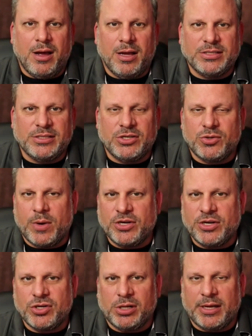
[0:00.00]

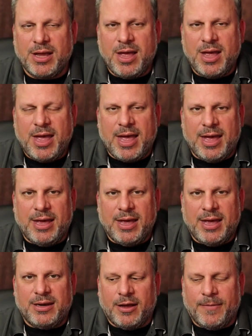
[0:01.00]
situationally.
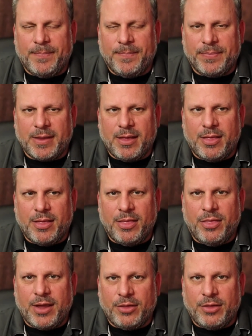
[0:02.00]
And
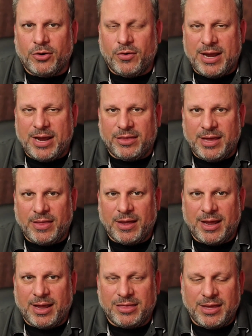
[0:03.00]
the other great thing
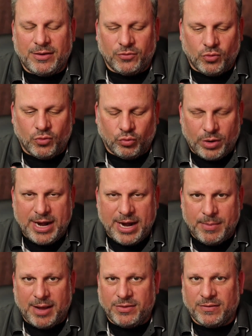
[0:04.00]
that I think is
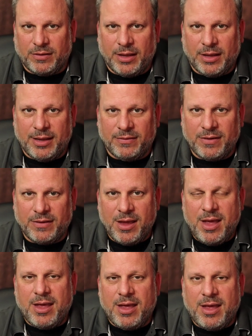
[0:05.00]
great about this lens
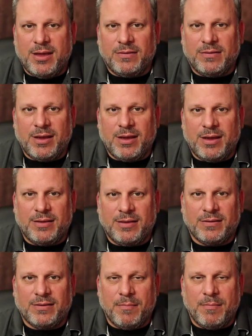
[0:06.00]
is
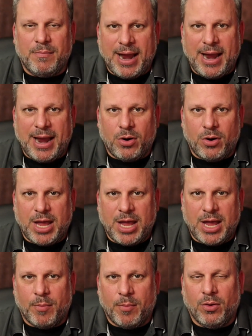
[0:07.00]
its macro
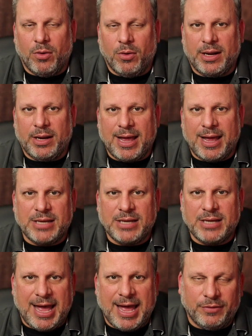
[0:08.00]
capability down
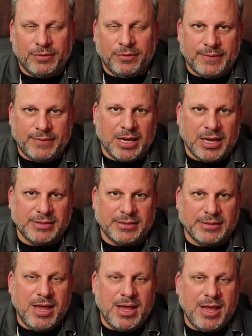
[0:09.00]
to half life
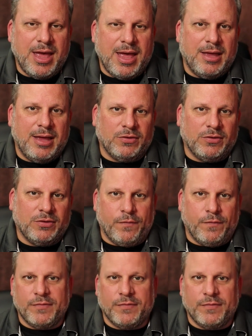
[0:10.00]
size. And
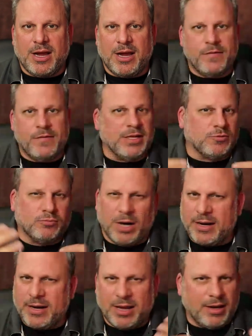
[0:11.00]
so for a photographer that's
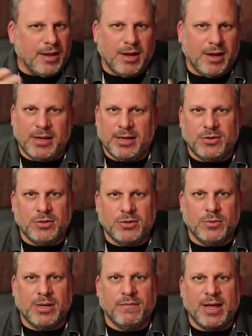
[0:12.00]
running and gunning and
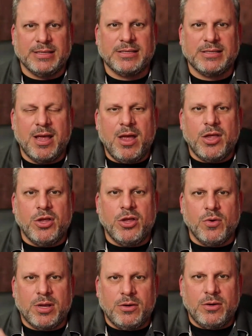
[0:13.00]
doing events,
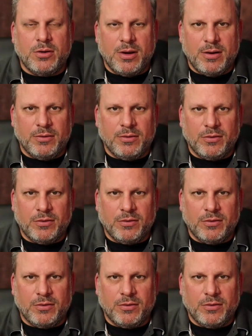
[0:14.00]
you can